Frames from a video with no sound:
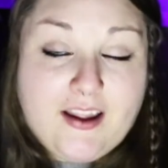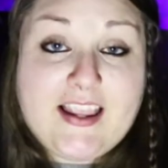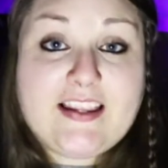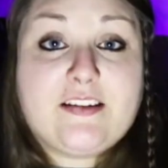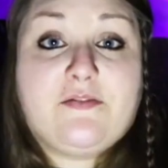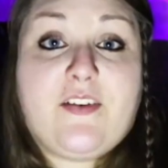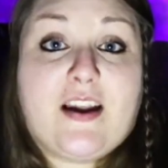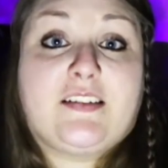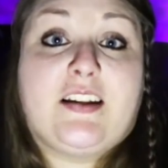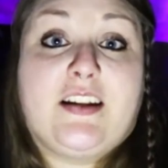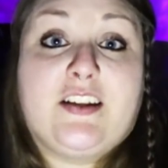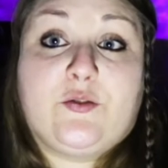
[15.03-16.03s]
is
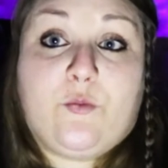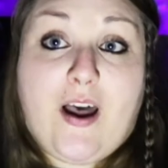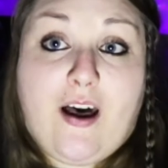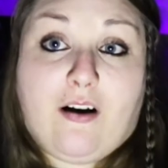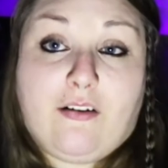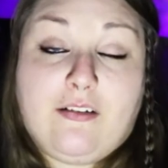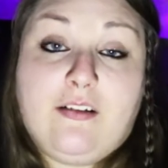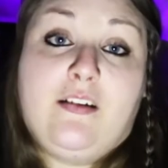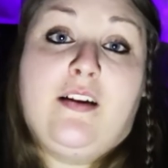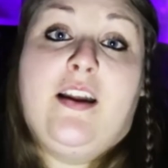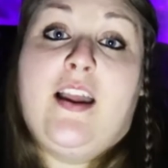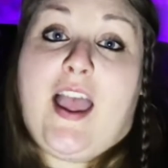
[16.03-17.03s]
affected as well,
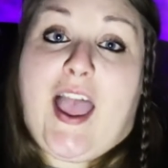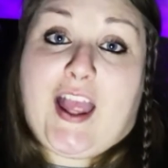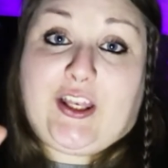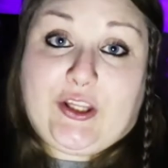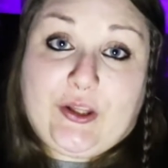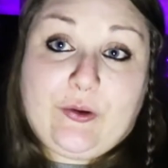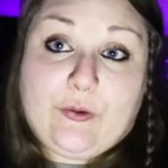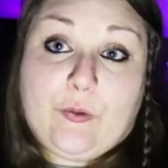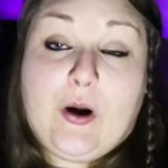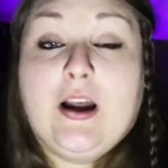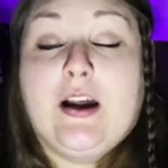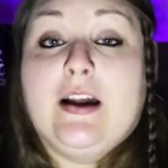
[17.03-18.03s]
and
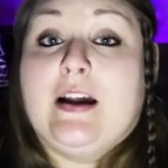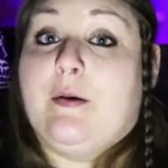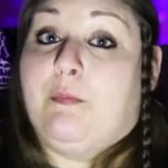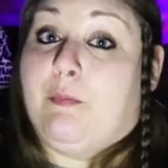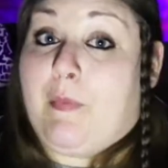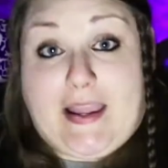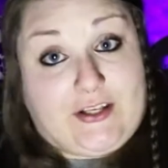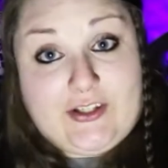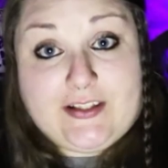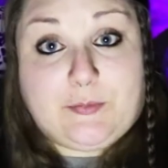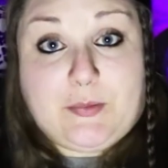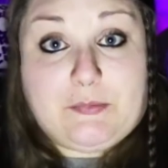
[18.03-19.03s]
you might
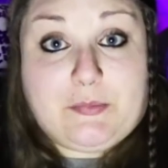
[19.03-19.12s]
just be